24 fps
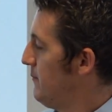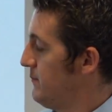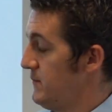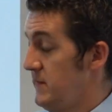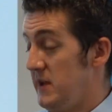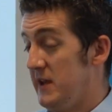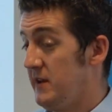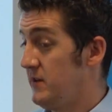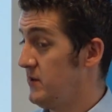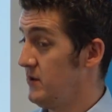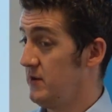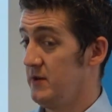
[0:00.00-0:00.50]
you
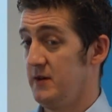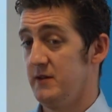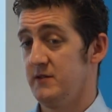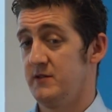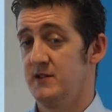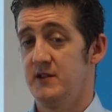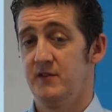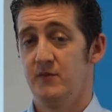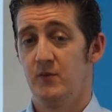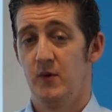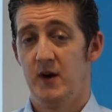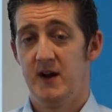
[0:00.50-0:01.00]
can do it in lots of
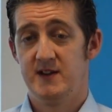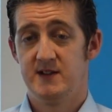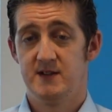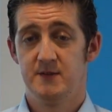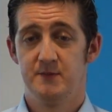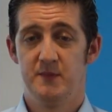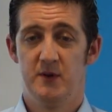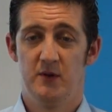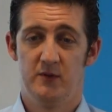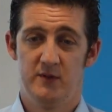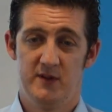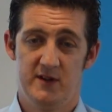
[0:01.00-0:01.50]
different ways.
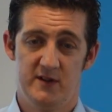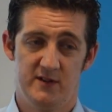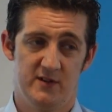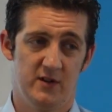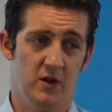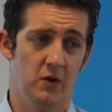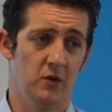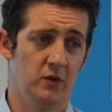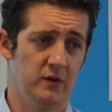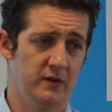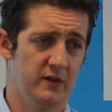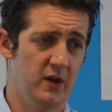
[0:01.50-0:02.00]
People use
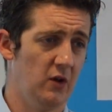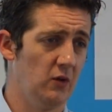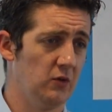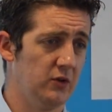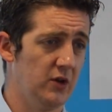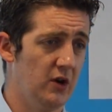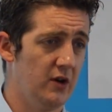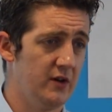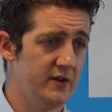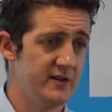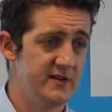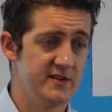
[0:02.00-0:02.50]
Google
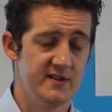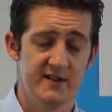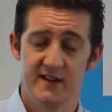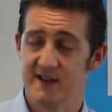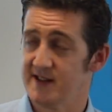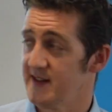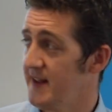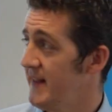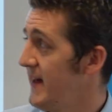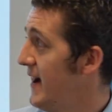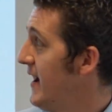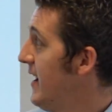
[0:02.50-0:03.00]
Docs, things
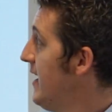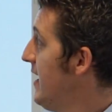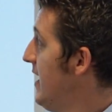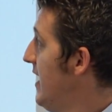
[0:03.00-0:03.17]
like